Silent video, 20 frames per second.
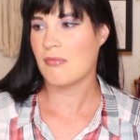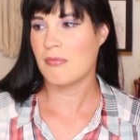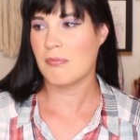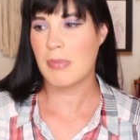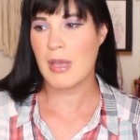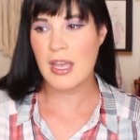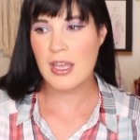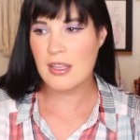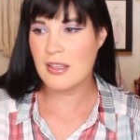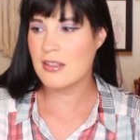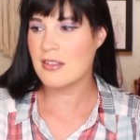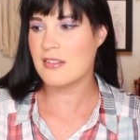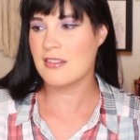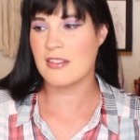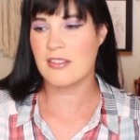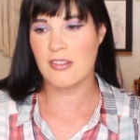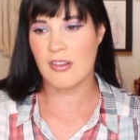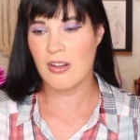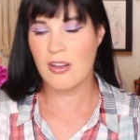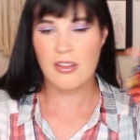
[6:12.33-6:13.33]
pins
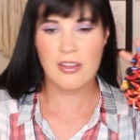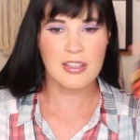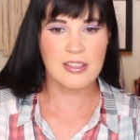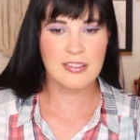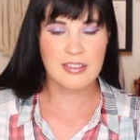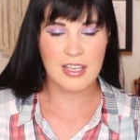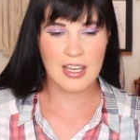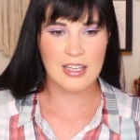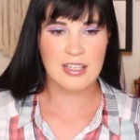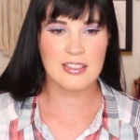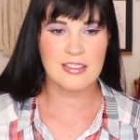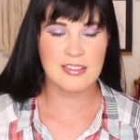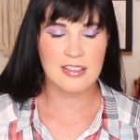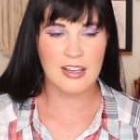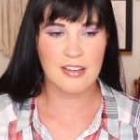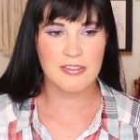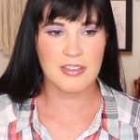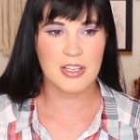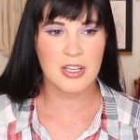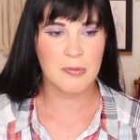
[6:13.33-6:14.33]
and all this kind of
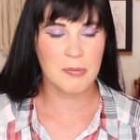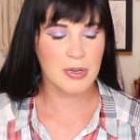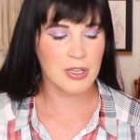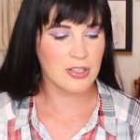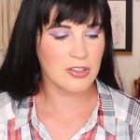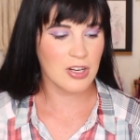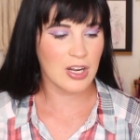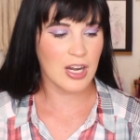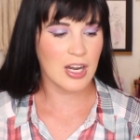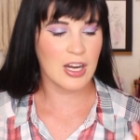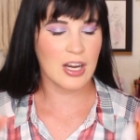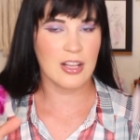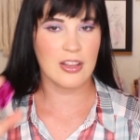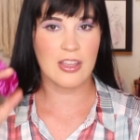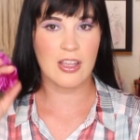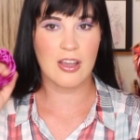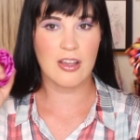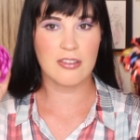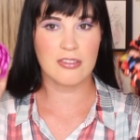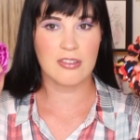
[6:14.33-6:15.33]
stuff you can put in your hair and
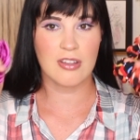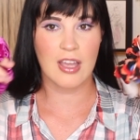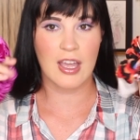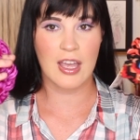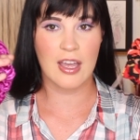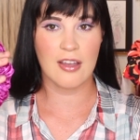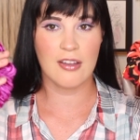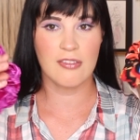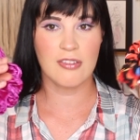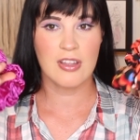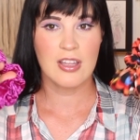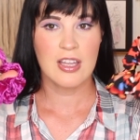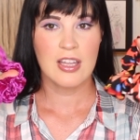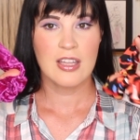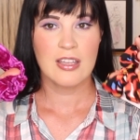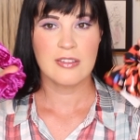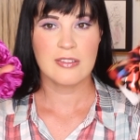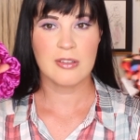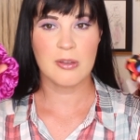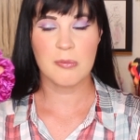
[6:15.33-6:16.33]
they also have
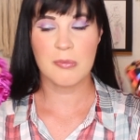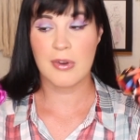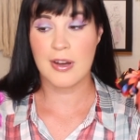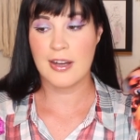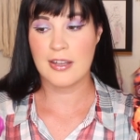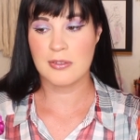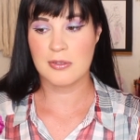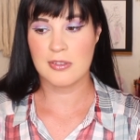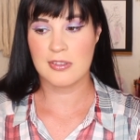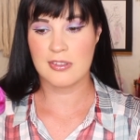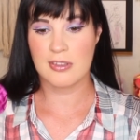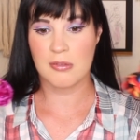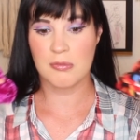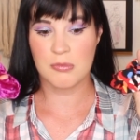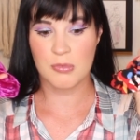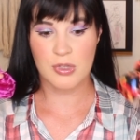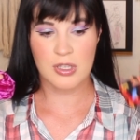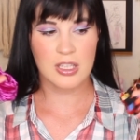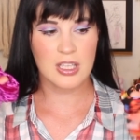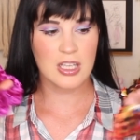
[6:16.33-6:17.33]
some brands with
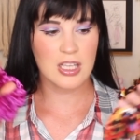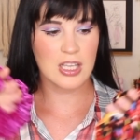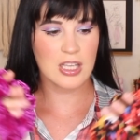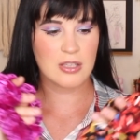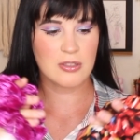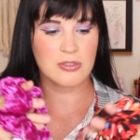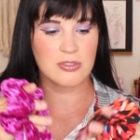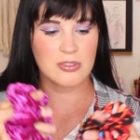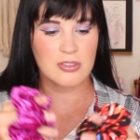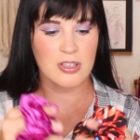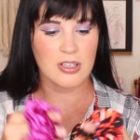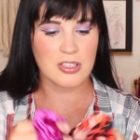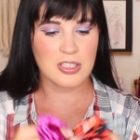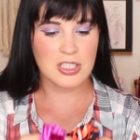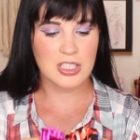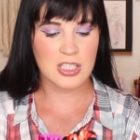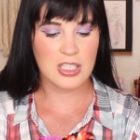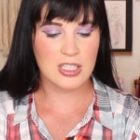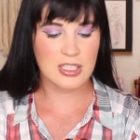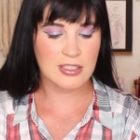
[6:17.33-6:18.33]
some really cute
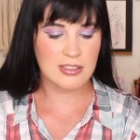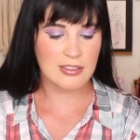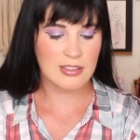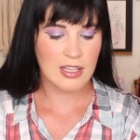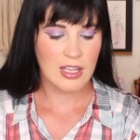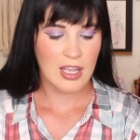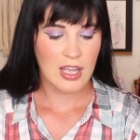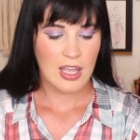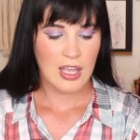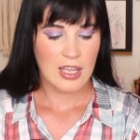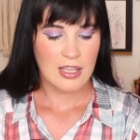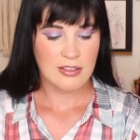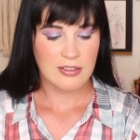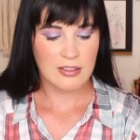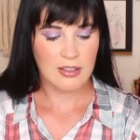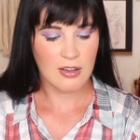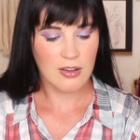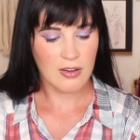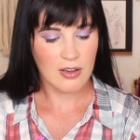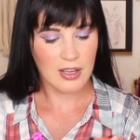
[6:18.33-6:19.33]
scrunchies
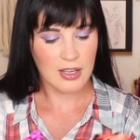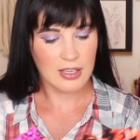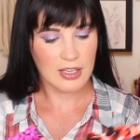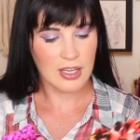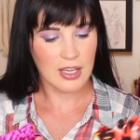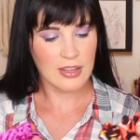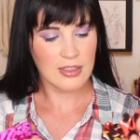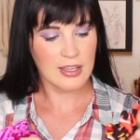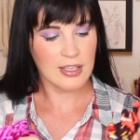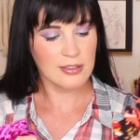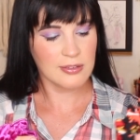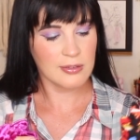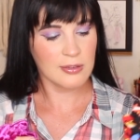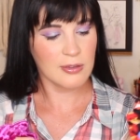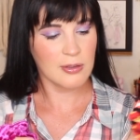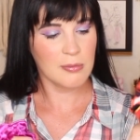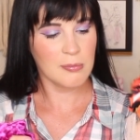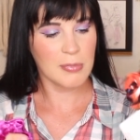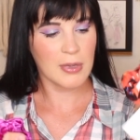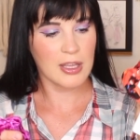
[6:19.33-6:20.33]
so I got this
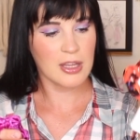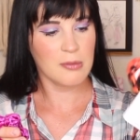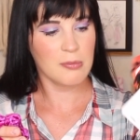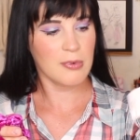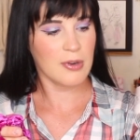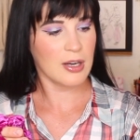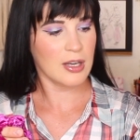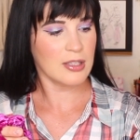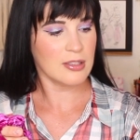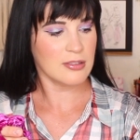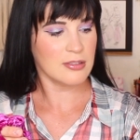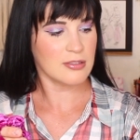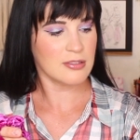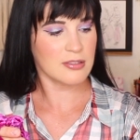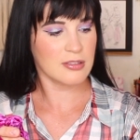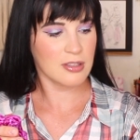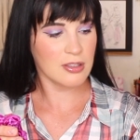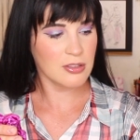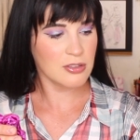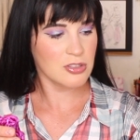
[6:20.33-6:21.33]
one by the brand
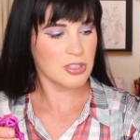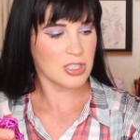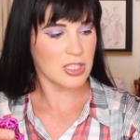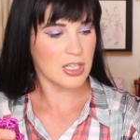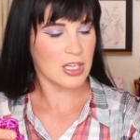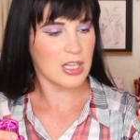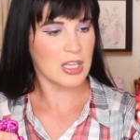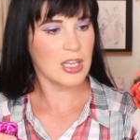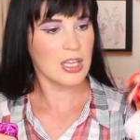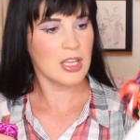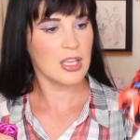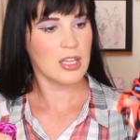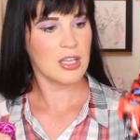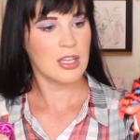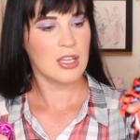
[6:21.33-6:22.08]
Scunci